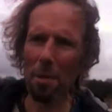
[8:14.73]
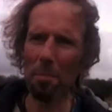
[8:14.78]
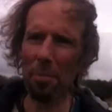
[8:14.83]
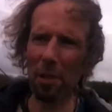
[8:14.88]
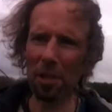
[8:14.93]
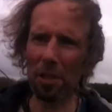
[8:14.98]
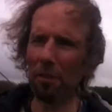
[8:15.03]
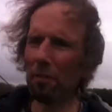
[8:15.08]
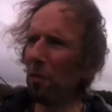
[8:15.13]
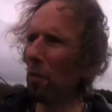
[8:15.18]

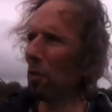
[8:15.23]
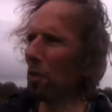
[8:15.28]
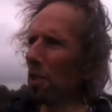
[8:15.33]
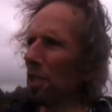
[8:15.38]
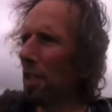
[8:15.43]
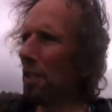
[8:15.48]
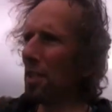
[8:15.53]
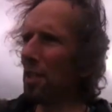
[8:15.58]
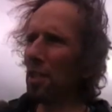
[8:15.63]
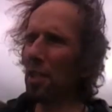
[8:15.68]
but
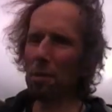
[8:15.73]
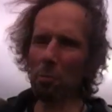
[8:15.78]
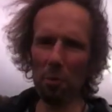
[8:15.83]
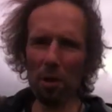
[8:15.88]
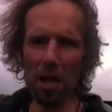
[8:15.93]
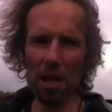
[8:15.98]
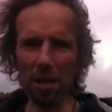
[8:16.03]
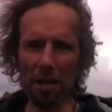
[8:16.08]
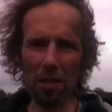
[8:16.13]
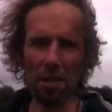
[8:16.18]
unfortunately, this is
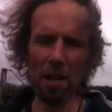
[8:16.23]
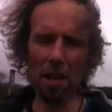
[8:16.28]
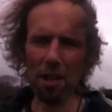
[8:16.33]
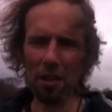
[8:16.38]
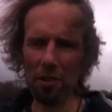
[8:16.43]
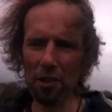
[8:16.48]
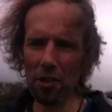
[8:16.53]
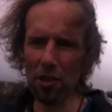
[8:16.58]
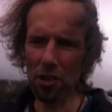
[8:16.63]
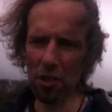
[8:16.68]
where
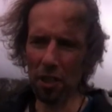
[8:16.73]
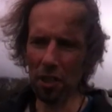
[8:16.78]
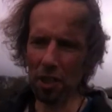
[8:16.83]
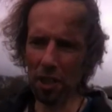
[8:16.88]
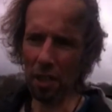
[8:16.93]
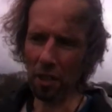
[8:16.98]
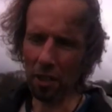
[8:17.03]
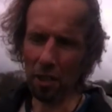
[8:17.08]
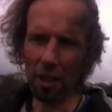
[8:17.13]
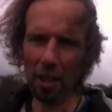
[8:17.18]
the
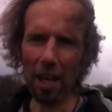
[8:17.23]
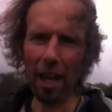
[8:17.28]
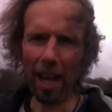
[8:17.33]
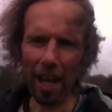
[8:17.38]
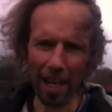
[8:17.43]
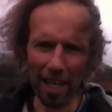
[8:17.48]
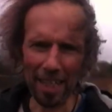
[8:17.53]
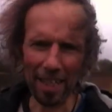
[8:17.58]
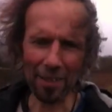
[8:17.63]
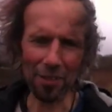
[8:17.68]
journey
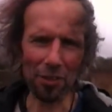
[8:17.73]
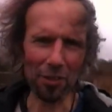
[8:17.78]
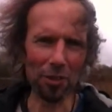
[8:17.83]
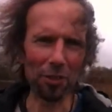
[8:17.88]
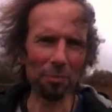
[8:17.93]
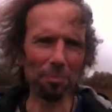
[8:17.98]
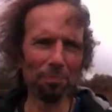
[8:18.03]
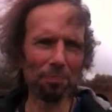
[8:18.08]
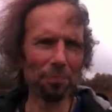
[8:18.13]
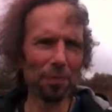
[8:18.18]

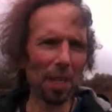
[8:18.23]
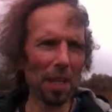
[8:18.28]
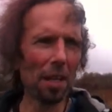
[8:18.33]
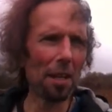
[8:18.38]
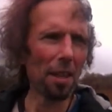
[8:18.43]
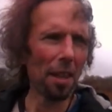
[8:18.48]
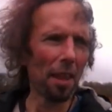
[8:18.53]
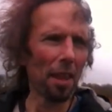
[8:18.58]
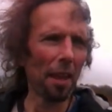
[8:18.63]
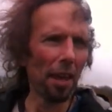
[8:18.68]
ends.
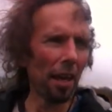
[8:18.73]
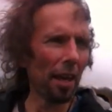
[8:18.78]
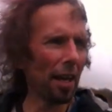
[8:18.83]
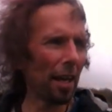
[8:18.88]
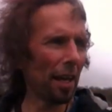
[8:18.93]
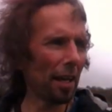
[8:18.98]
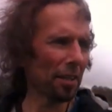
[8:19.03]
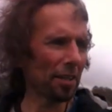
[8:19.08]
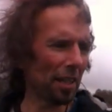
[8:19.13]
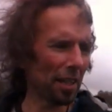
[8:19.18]

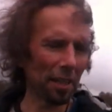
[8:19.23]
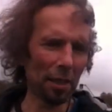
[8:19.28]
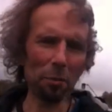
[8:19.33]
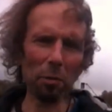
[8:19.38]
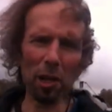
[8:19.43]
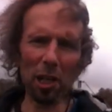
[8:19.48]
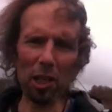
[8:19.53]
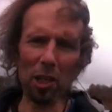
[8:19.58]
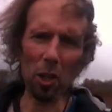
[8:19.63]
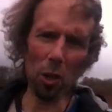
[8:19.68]
It's getting
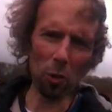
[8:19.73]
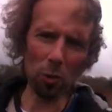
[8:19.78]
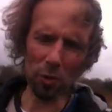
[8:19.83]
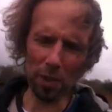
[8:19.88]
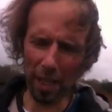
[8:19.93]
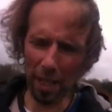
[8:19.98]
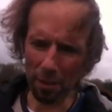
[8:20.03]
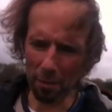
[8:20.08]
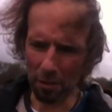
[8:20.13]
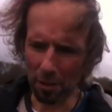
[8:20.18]
quite
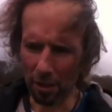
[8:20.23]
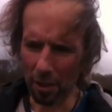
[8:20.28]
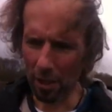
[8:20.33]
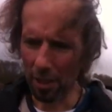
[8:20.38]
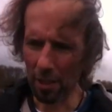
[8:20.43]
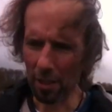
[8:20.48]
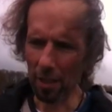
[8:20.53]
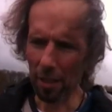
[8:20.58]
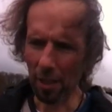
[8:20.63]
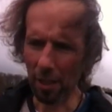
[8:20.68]
cold now.
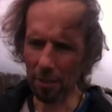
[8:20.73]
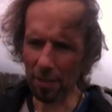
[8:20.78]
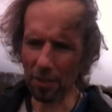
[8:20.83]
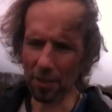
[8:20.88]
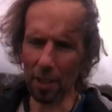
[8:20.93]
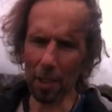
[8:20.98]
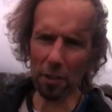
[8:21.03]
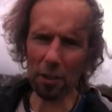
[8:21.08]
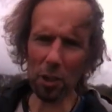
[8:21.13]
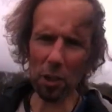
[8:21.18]
I
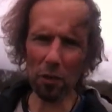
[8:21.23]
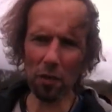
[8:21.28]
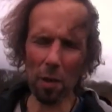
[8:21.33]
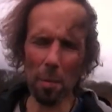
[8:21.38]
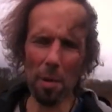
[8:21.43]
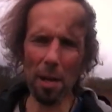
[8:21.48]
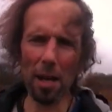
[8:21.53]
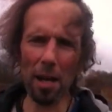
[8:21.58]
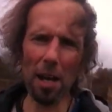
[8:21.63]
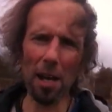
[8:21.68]
started off at
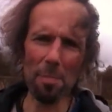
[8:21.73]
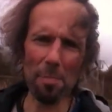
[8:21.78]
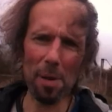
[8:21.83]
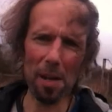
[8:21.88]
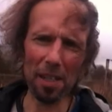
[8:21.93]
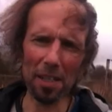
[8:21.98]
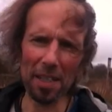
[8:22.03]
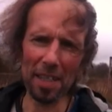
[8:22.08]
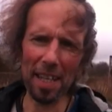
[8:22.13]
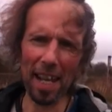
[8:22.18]
about
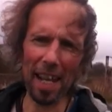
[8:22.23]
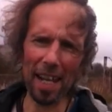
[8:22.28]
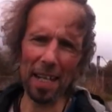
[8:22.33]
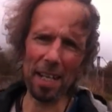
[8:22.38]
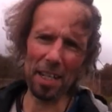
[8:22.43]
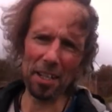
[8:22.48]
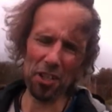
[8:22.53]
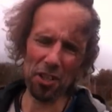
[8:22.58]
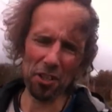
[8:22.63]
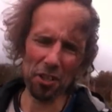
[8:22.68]

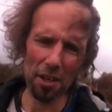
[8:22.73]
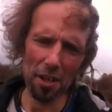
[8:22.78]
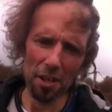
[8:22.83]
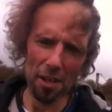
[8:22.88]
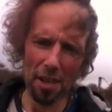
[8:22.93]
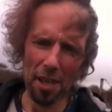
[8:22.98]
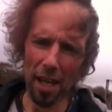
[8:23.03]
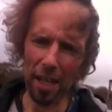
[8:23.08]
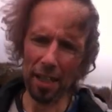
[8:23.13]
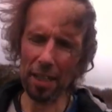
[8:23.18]
10:30ish,
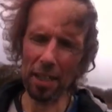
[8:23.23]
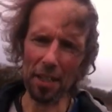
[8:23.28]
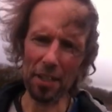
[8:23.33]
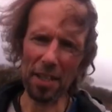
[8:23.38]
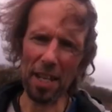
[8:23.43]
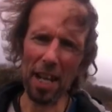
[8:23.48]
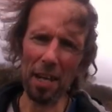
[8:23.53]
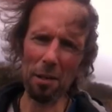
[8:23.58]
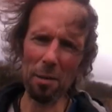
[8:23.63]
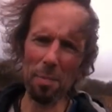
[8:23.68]
and it is
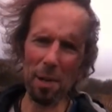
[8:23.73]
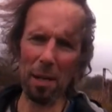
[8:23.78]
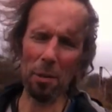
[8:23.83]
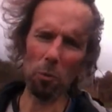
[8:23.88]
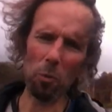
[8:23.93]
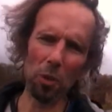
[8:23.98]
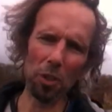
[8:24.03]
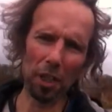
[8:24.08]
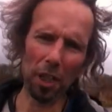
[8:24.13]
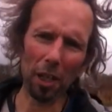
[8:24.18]
now
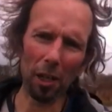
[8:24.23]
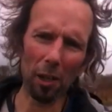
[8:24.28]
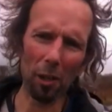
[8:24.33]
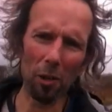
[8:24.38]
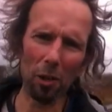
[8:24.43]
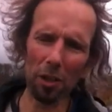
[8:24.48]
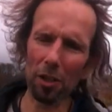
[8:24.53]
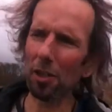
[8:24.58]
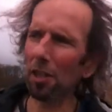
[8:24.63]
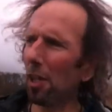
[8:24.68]
about 1
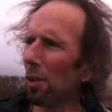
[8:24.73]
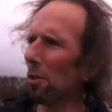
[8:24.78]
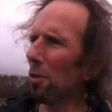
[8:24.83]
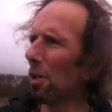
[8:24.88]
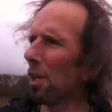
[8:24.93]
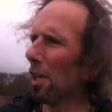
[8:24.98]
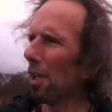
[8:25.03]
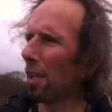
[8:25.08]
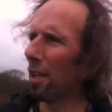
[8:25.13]
o'clock. So,